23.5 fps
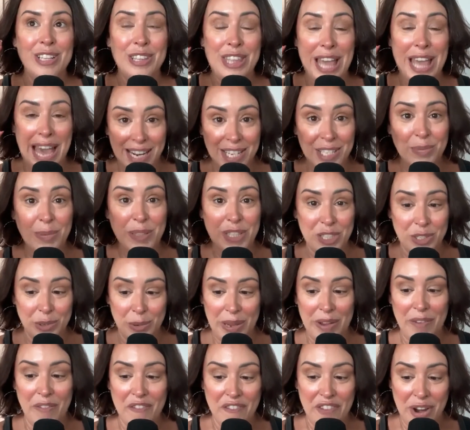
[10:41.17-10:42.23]
That is what's
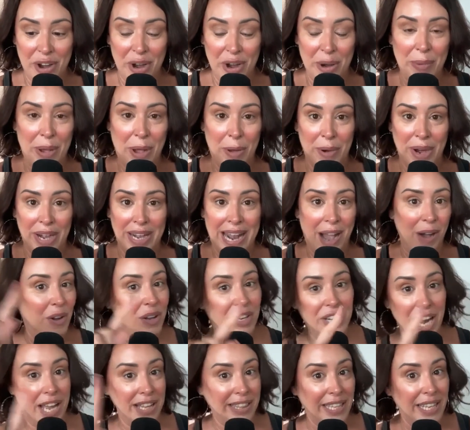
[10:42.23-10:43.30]
doing very well right now.
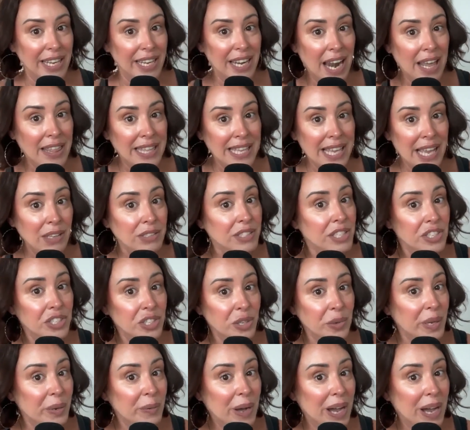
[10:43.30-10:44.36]
Not that nothing else is
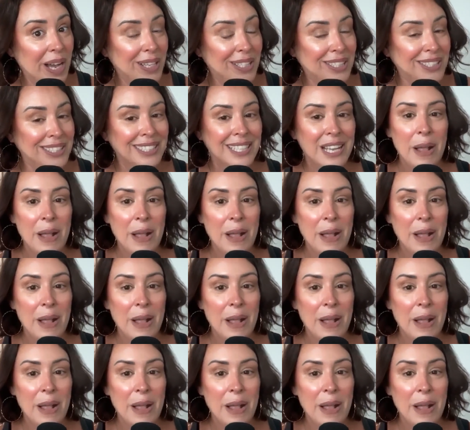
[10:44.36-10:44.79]
doing well.